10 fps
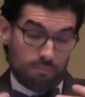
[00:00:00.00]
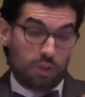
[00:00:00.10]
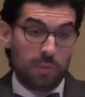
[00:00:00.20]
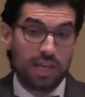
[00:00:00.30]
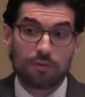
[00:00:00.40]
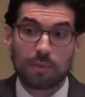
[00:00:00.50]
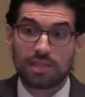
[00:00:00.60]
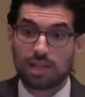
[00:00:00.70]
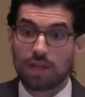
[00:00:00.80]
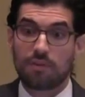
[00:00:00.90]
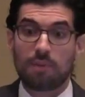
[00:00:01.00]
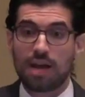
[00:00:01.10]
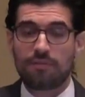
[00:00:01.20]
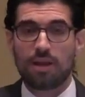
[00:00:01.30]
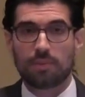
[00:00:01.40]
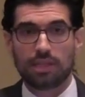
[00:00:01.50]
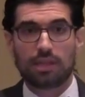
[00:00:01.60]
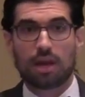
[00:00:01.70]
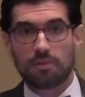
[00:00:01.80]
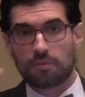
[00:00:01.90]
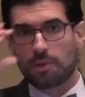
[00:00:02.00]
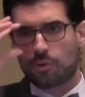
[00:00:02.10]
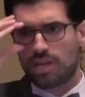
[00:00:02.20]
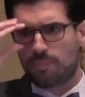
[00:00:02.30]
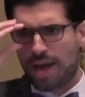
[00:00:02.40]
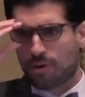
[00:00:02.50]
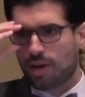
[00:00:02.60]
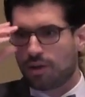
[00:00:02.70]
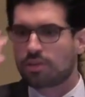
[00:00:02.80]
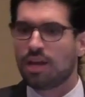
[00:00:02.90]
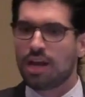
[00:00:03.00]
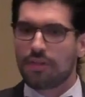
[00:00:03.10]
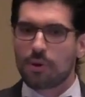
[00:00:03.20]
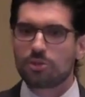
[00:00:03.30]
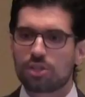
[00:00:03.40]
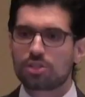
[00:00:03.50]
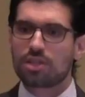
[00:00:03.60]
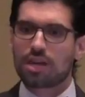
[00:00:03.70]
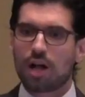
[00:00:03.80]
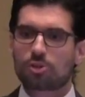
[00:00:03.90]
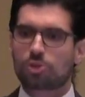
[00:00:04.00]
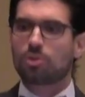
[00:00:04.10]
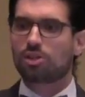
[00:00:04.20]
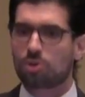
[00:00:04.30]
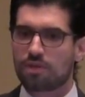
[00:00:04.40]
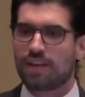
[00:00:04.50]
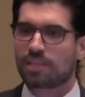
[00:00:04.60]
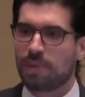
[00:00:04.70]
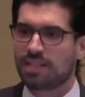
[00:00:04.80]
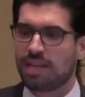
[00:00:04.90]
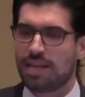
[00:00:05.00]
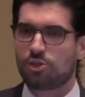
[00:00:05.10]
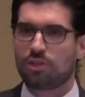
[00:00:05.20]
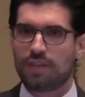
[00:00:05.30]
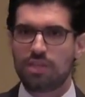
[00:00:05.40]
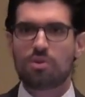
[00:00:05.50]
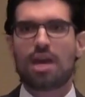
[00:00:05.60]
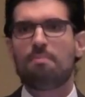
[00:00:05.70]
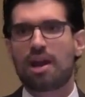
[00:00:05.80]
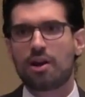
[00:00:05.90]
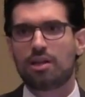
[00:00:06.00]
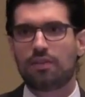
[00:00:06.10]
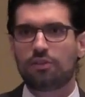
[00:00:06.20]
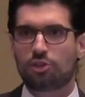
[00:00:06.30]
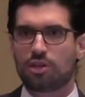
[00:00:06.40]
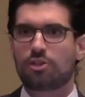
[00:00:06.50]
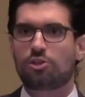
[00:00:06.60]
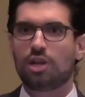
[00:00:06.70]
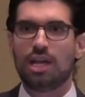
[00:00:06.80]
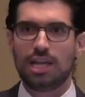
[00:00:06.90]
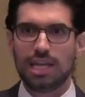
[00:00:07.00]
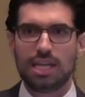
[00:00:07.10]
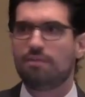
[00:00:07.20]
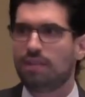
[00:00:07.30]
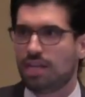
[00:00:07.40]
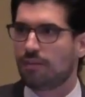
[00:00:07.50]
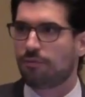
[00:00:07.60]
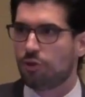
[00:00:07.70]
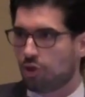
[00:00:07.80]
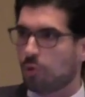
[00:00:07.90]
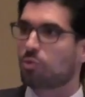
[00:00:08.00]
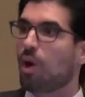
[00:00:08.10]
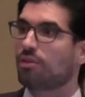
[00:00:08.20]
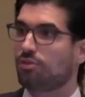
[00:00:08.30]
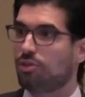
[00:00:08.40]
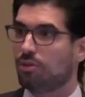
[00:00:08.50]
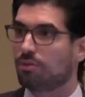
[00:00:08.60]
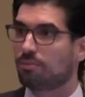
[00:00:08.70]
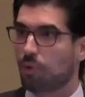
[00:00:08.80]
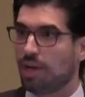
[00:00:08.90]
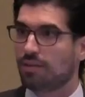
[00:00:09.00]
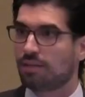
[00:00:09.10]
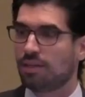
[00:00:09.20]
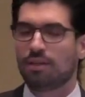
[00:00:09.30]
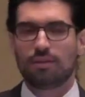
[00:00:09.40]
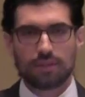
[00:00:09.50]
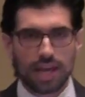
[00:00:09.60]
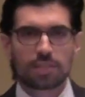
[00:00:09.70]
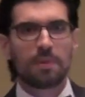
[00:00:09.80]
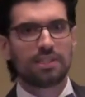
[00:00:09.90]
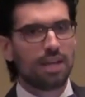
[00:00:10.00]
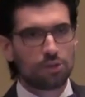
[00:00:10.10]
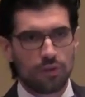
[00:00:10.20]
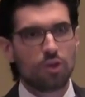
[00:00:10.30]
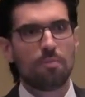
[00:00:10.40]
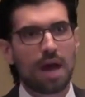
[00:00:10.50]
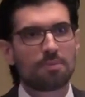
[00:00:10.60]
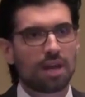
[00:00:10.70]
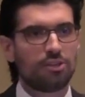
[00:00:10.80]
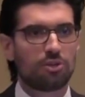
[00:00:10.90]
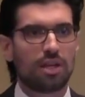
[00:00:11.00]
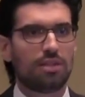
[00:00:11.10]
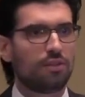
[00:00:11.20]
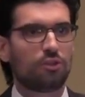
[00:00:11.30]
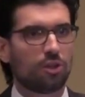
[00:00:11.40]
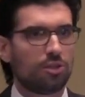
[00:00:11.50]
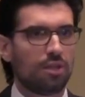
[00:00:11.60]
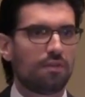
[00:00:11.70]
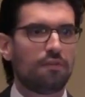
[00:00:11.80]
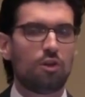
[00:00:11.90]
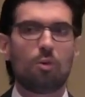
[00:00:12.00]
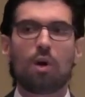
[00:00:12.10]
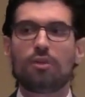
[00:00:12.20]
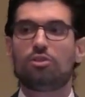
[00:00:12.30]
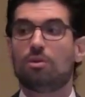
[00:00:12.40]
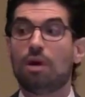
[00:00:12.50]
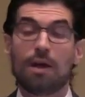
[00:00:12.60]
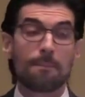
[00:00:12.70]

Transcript: Speaking for myself and my family, coming from a Greek background, there was just the cultural sort of expectation that you get married in the church even if you don't want to, right? The expectation that you baptize your kids in the church even if you don't want to.